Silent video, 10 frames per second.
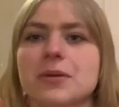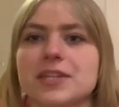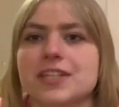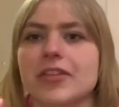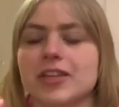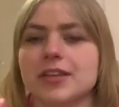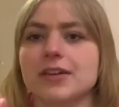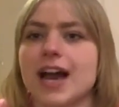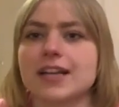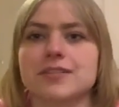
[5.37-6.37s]
be telling
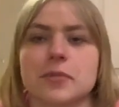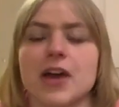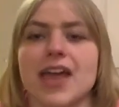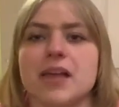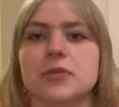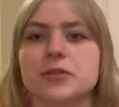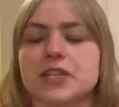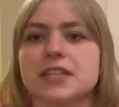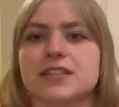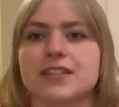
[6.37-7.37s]
you guys about
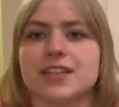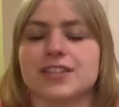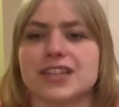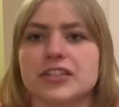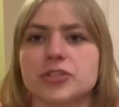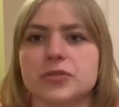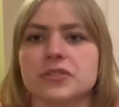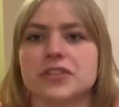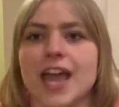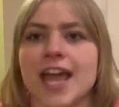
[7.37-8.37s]
Amputee
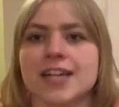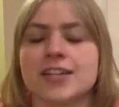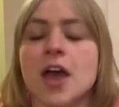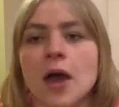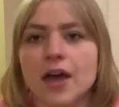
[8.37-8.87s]
Essentials and